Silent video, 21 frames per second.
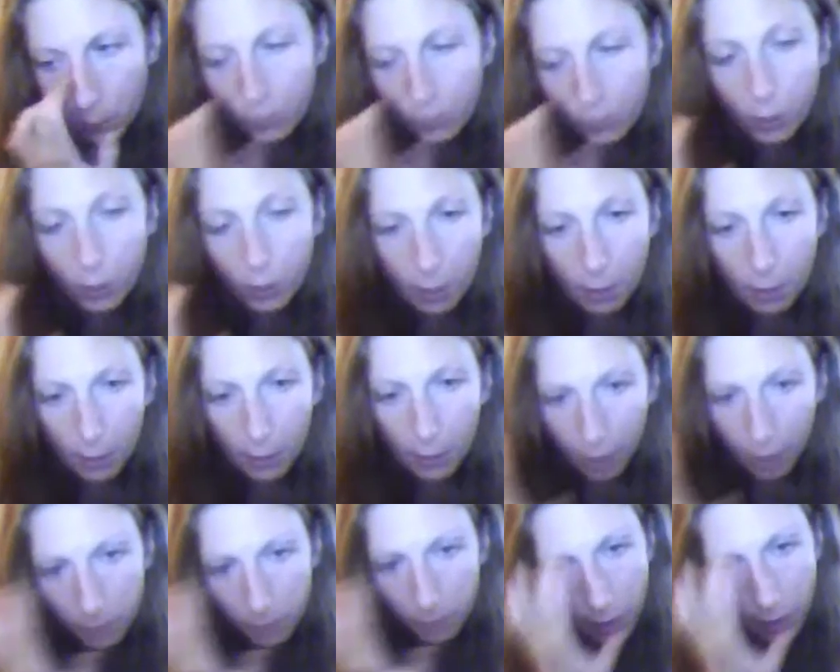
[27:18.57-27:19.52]
feel
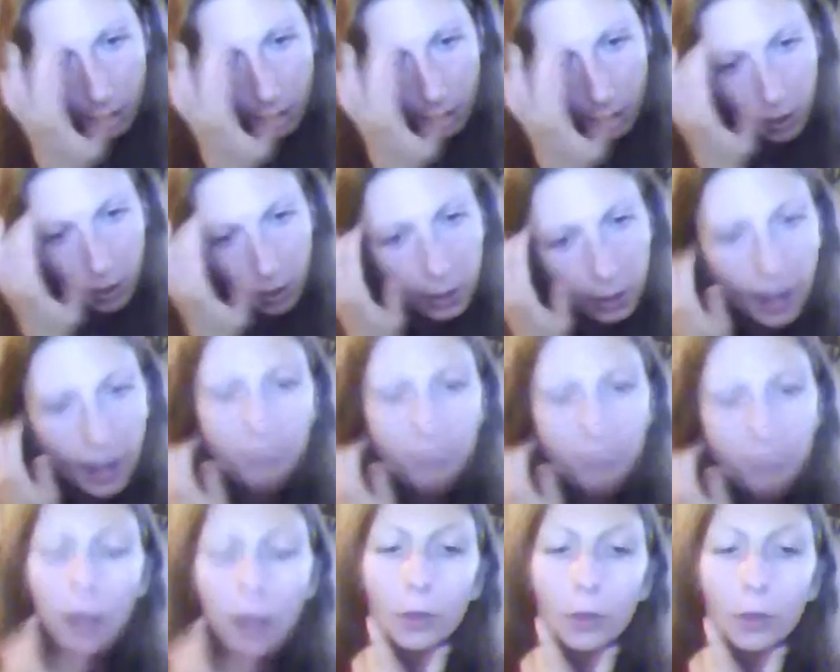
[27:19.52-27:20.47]
better, have
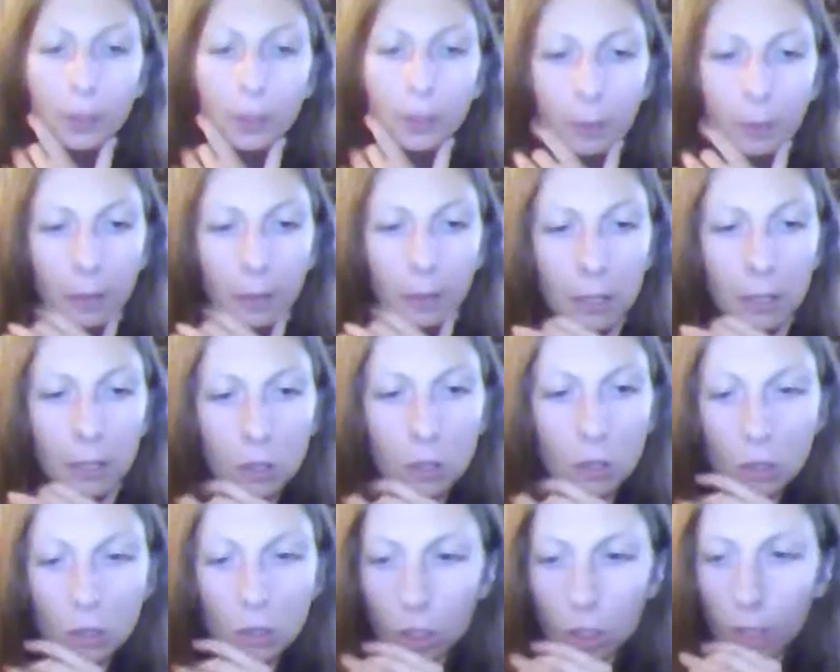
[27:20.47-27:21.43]
healthy
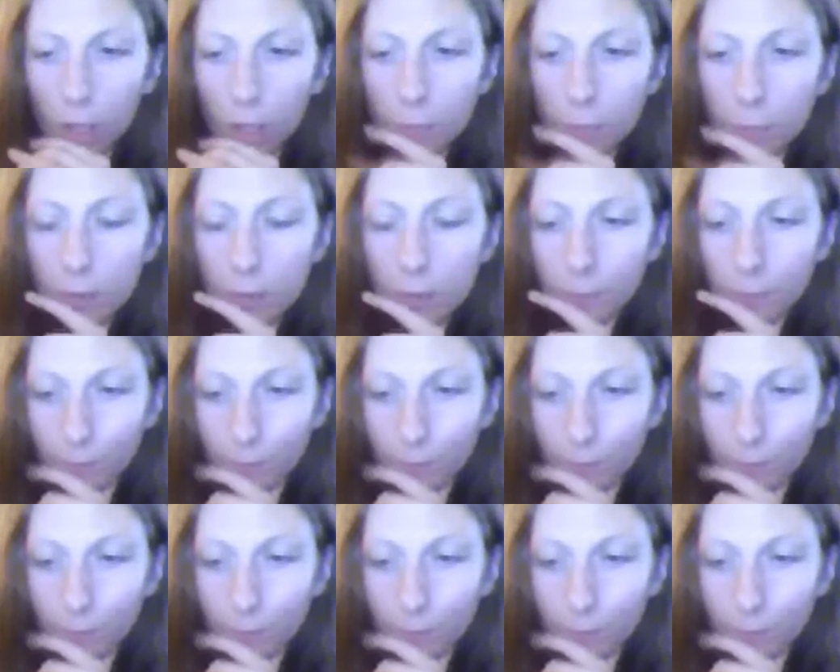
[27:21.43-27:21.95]
relationships.